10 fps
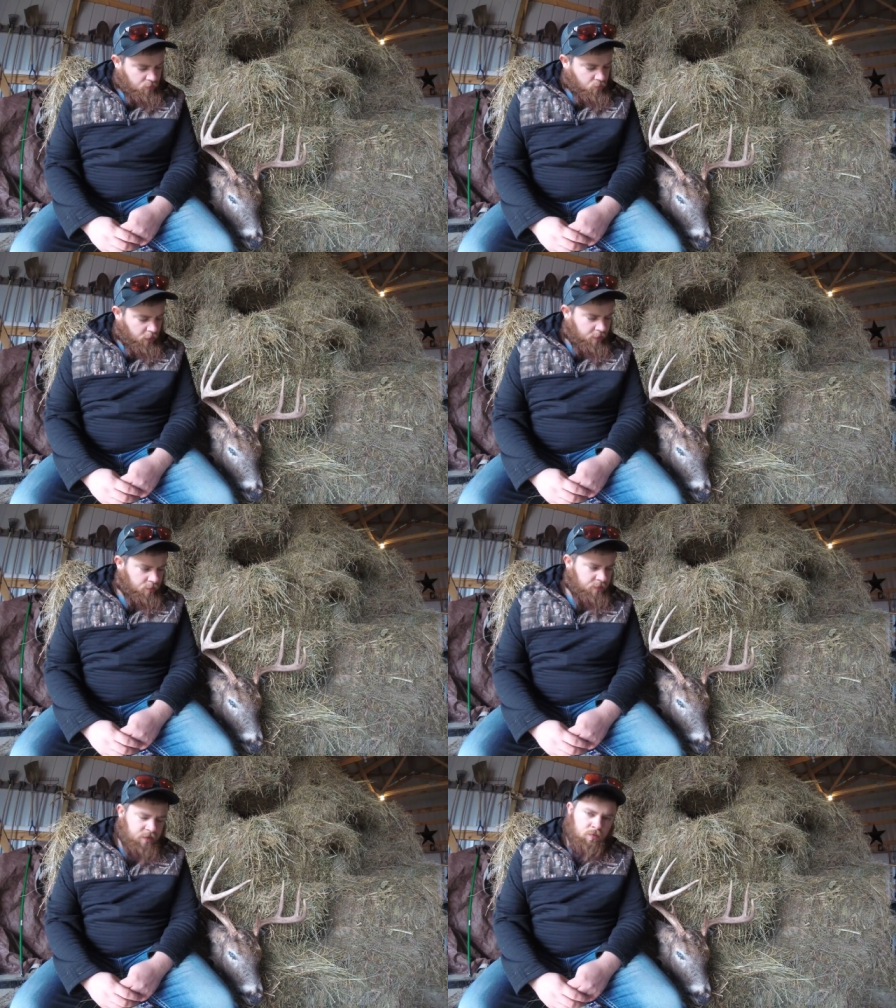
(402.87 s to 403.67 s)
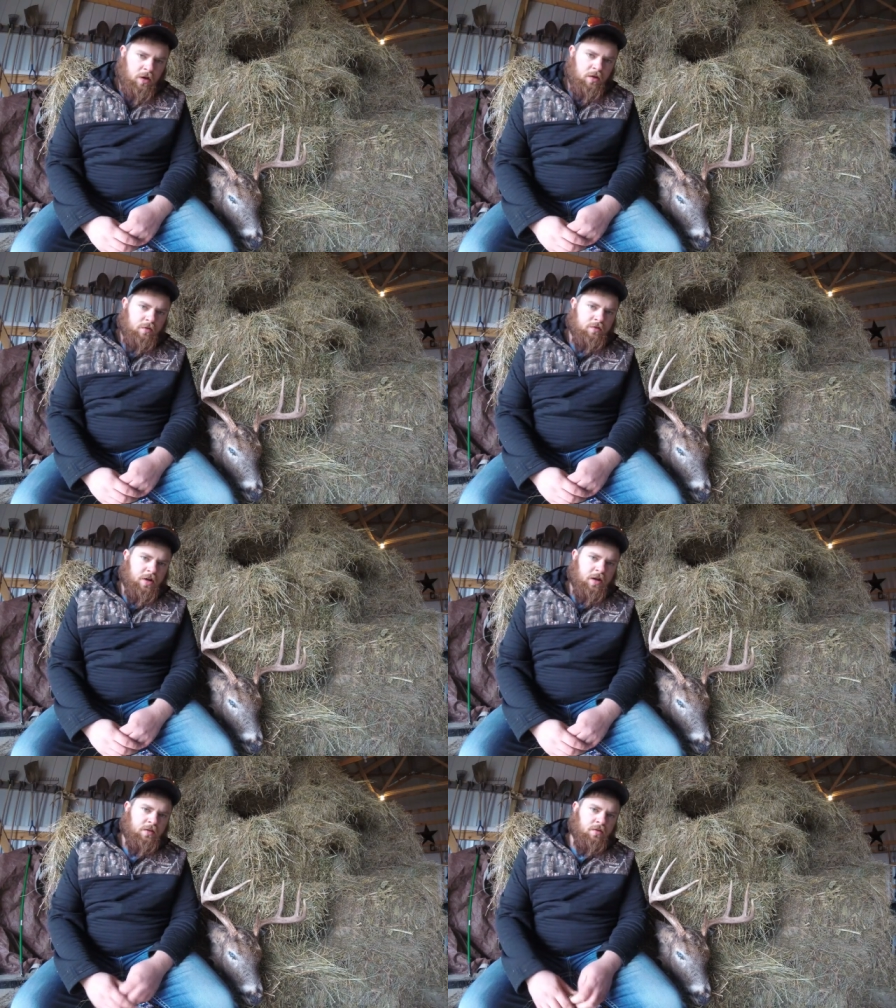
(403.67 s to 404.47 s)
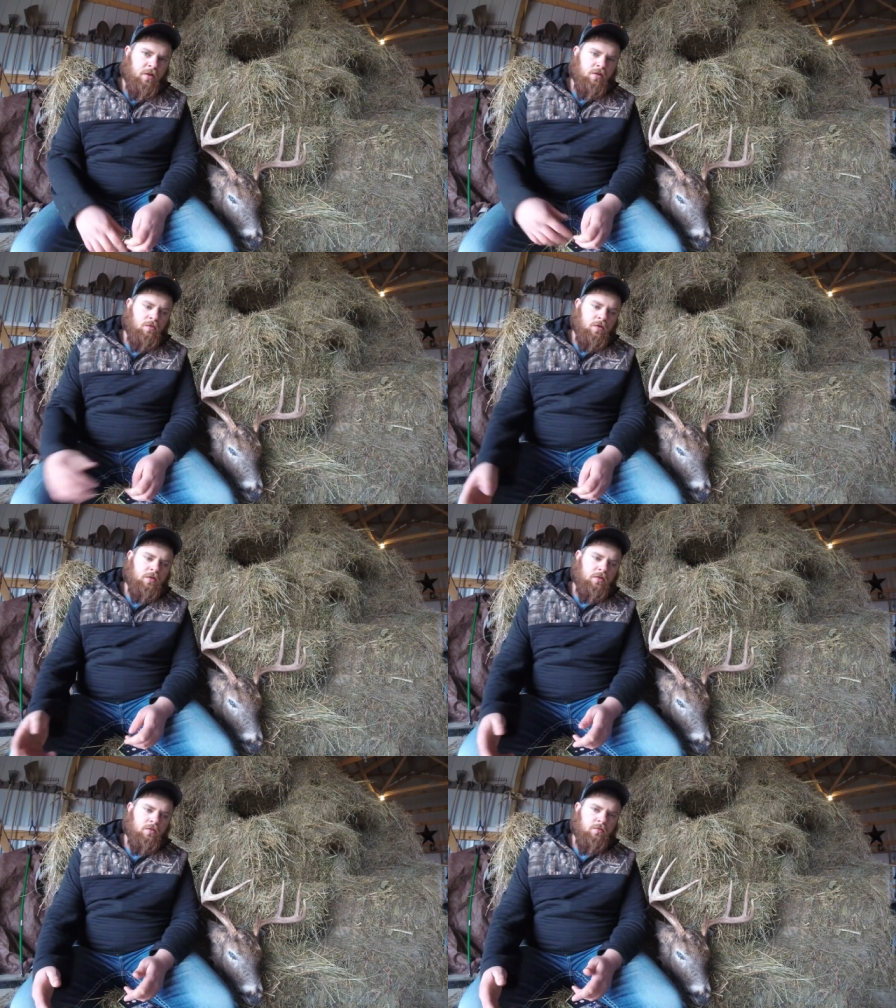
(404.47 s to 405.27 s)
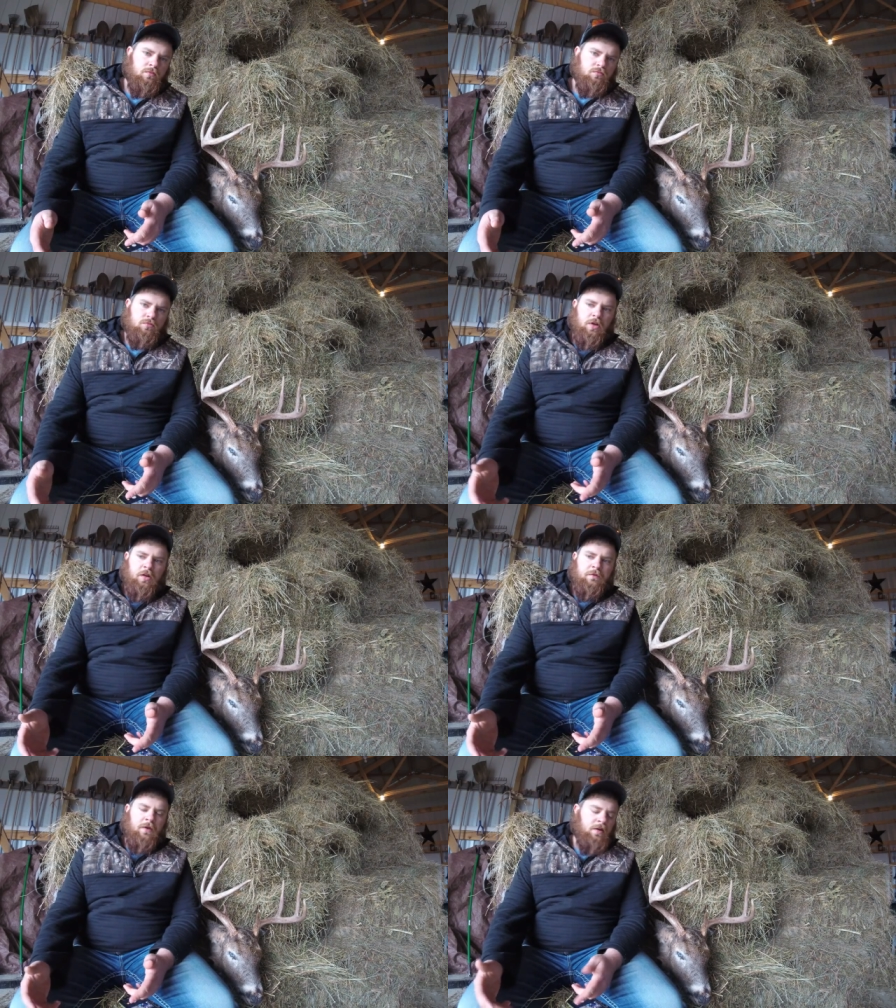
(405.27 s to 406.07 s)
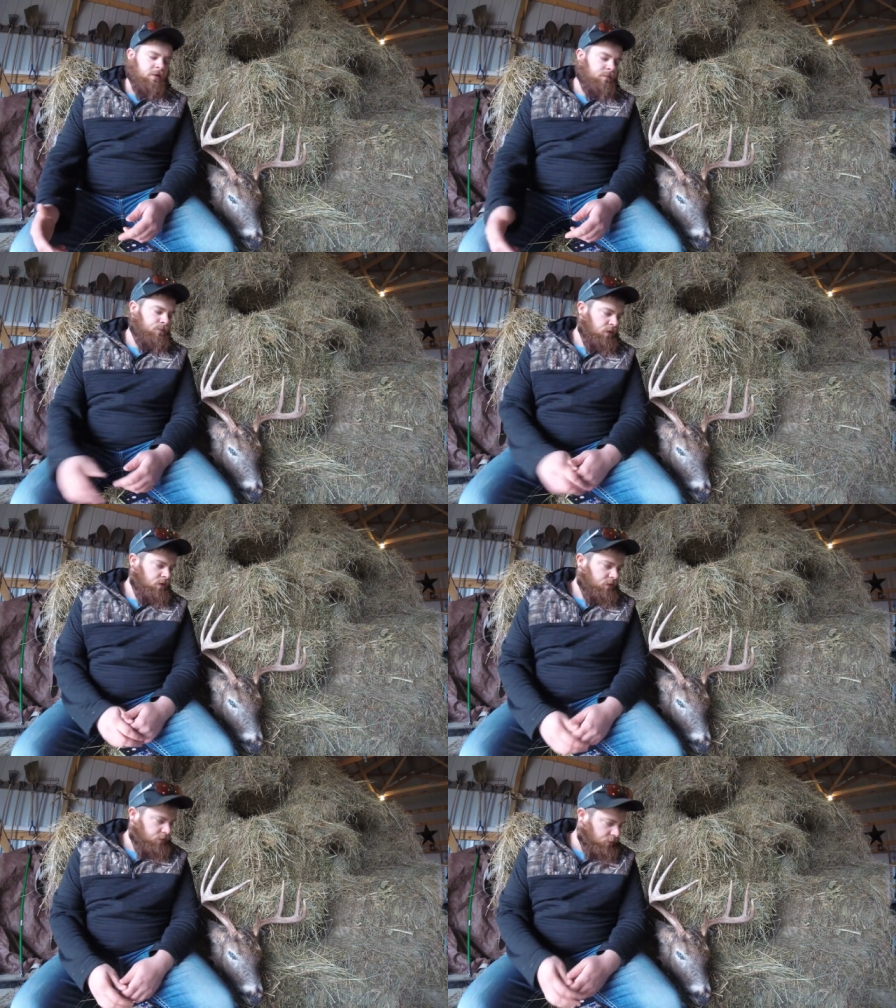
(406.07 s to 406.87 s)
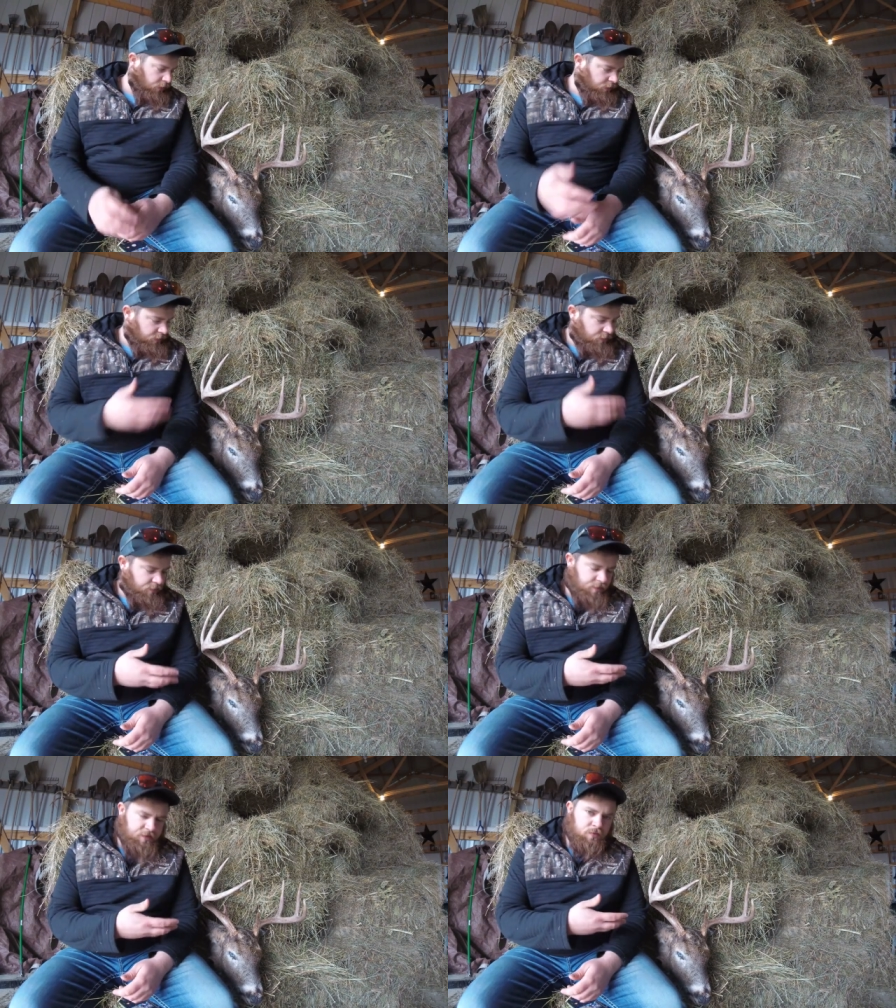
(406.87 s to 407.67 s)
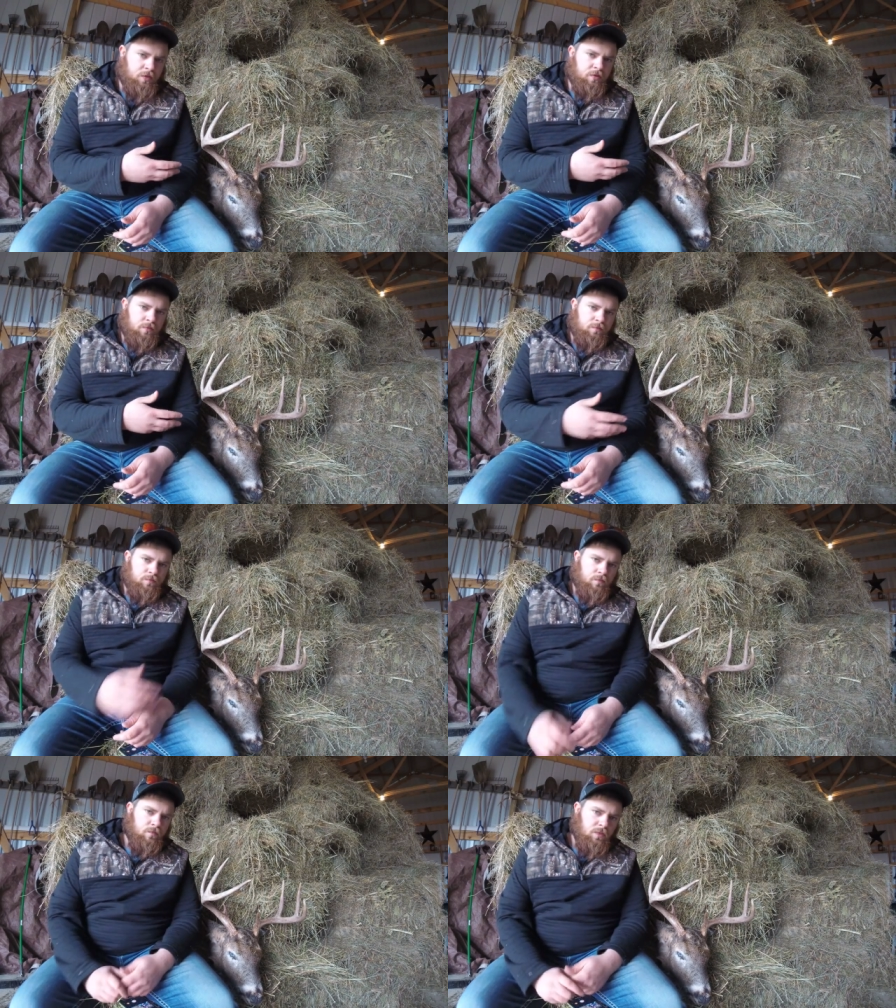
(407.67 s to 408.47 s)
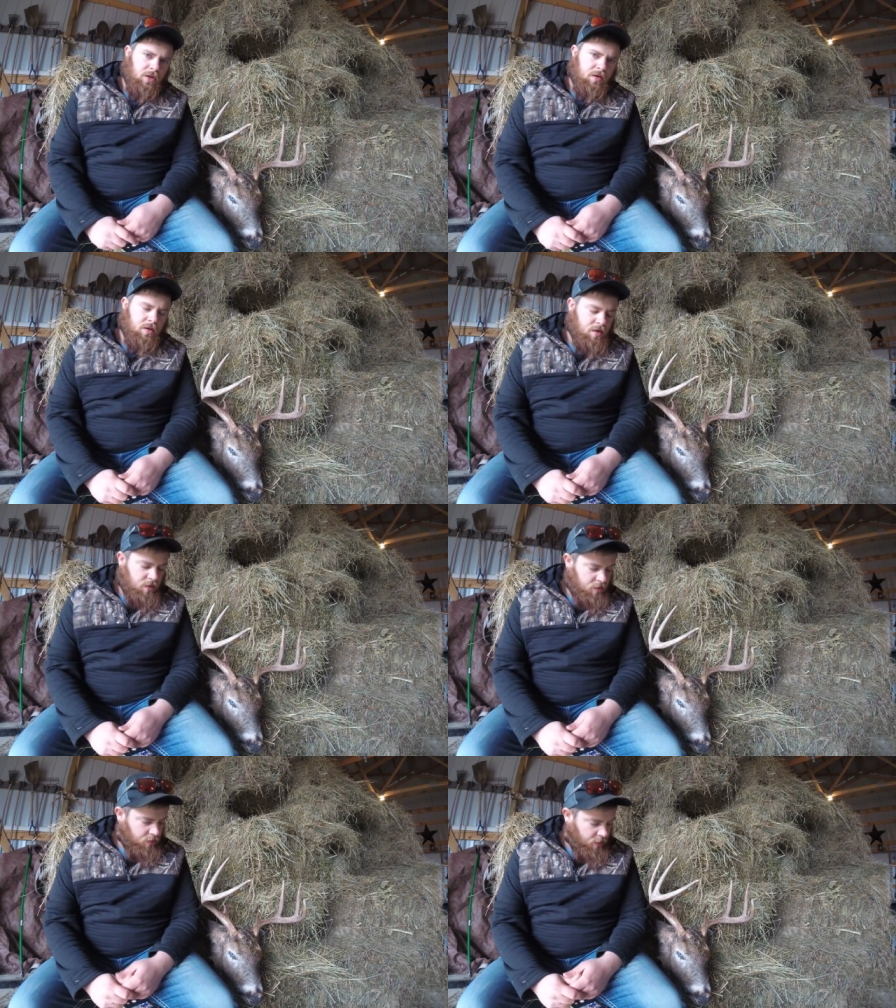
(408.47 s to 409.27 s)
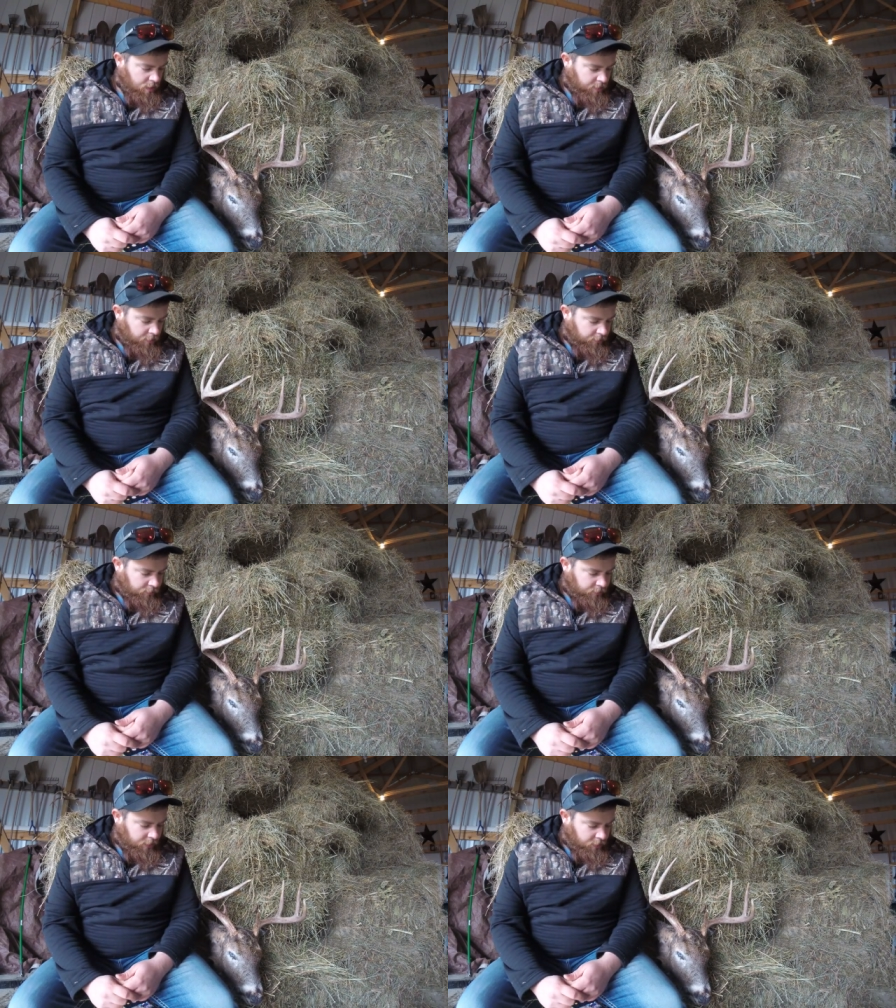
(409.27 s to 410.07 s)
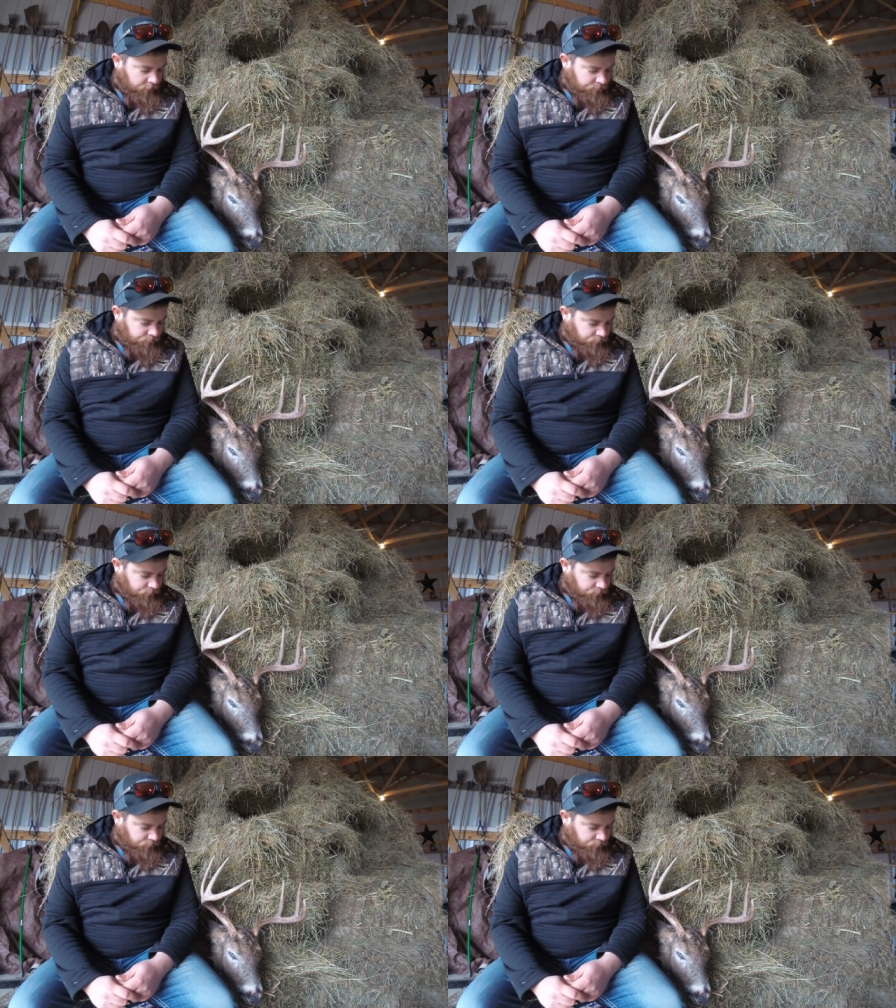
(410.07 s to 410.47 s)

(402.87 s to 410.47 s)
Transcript: while they're meanwhile they're tracking the other one and trying to find it, they run into this one, and yeah,